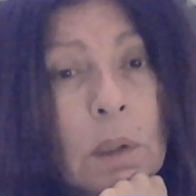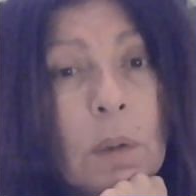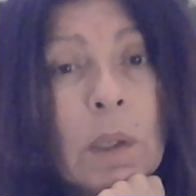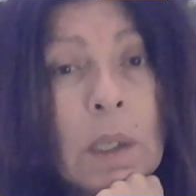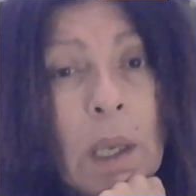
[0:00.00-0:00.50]

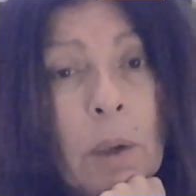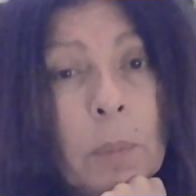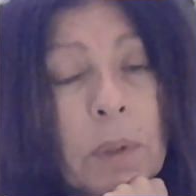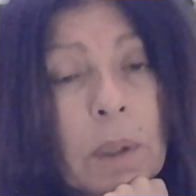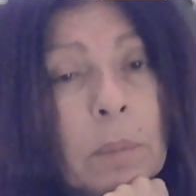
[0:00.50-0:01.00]
you can
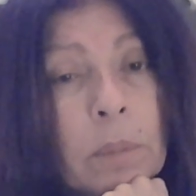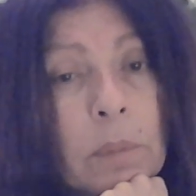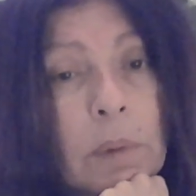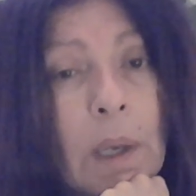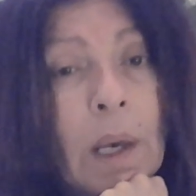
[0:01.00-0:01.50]
help them
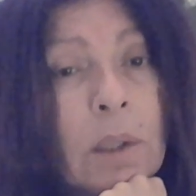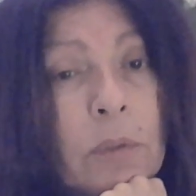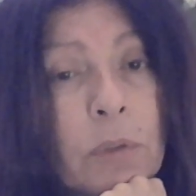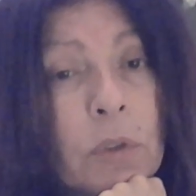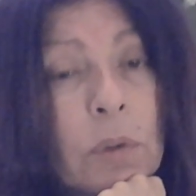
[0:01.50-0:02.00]
out
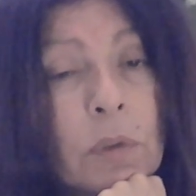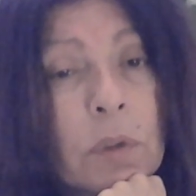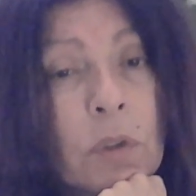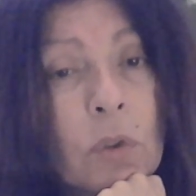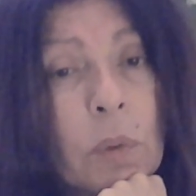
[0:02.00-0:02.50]
of certain
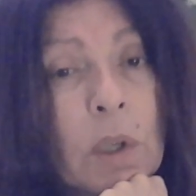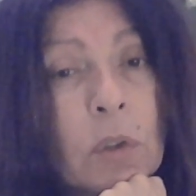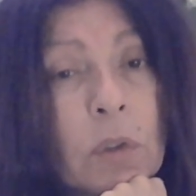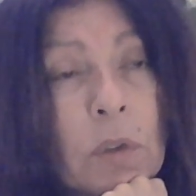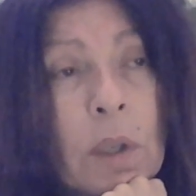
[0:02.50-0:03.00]

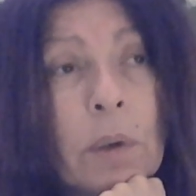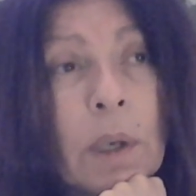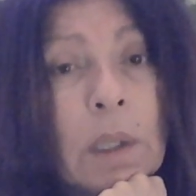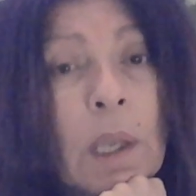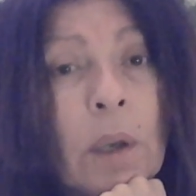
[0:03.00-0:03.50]
situations that are
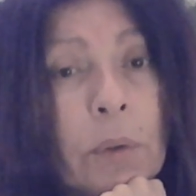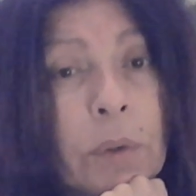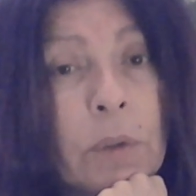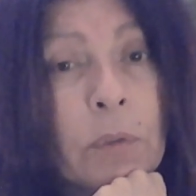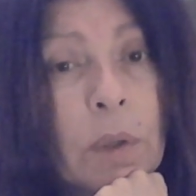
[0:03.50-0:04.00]

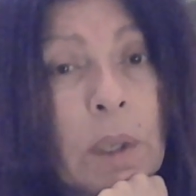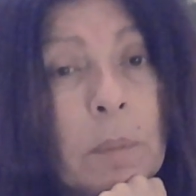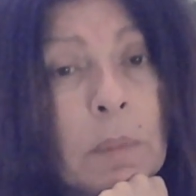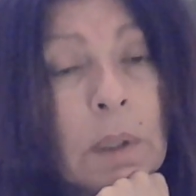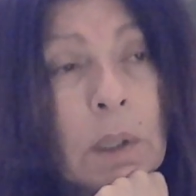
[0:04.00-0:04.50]
unhealthy for
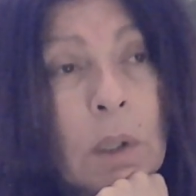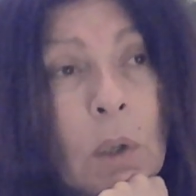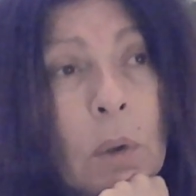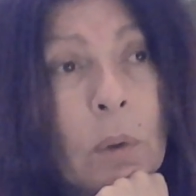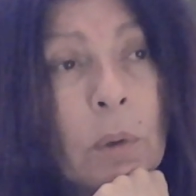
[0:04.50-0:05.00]
them,
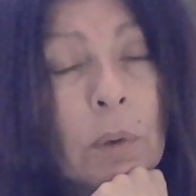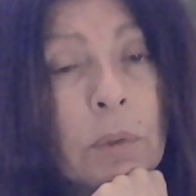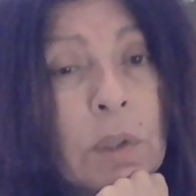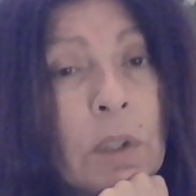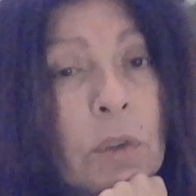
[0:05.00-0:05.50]

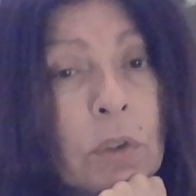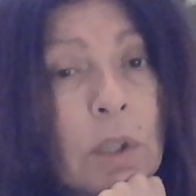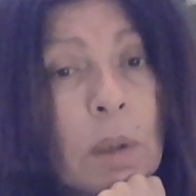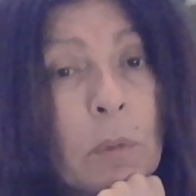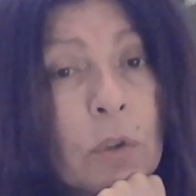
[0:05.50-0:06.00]
or teach
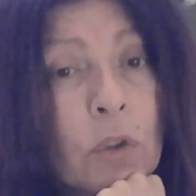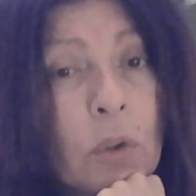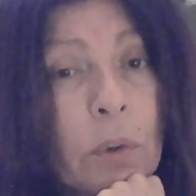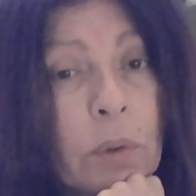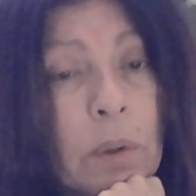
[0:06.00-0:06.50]
them or
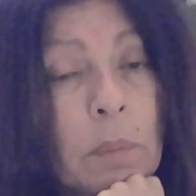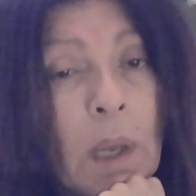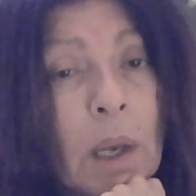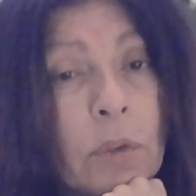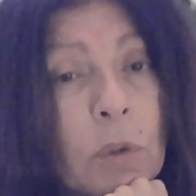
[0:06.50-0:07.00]
show them
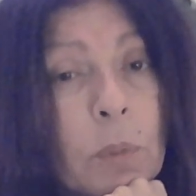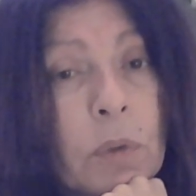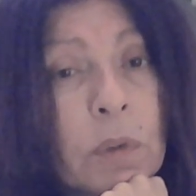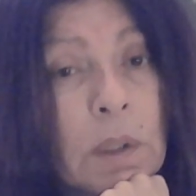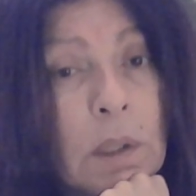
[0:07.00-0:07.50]
how to
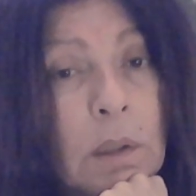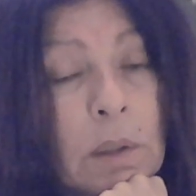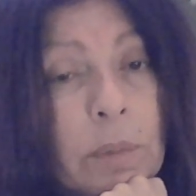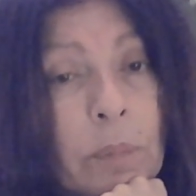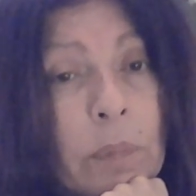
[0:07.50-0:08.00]
proceed
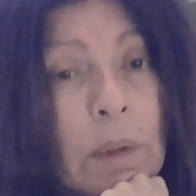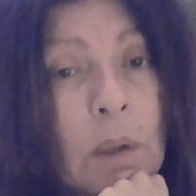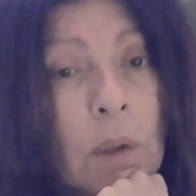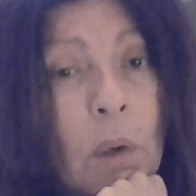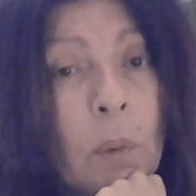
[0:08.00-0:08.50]

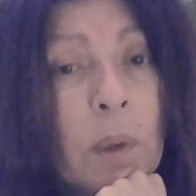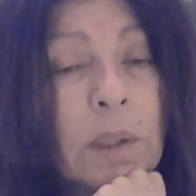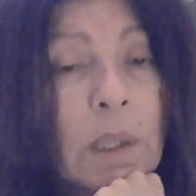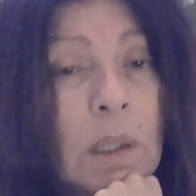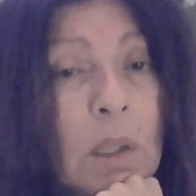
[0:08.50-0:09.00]
or
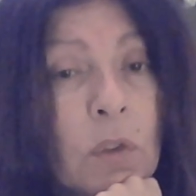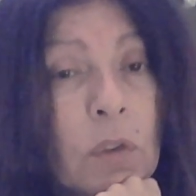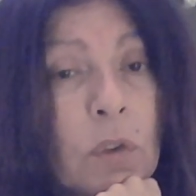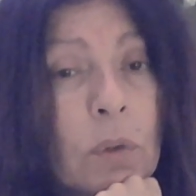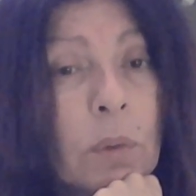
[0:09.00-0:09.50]
what they need
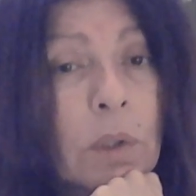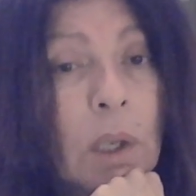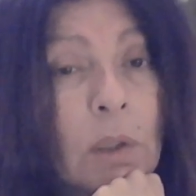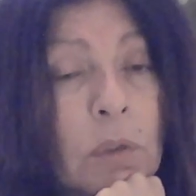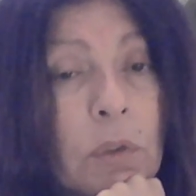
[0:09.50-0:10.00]
to do or
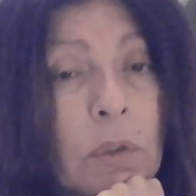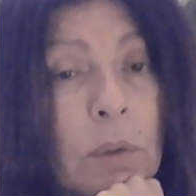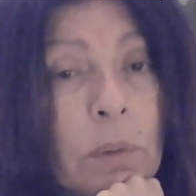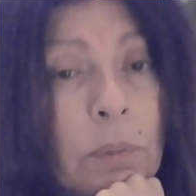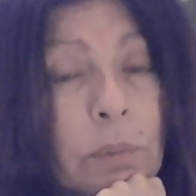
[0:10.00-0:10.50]
not to
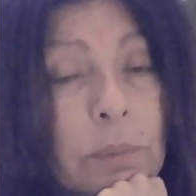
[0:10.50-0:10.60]
do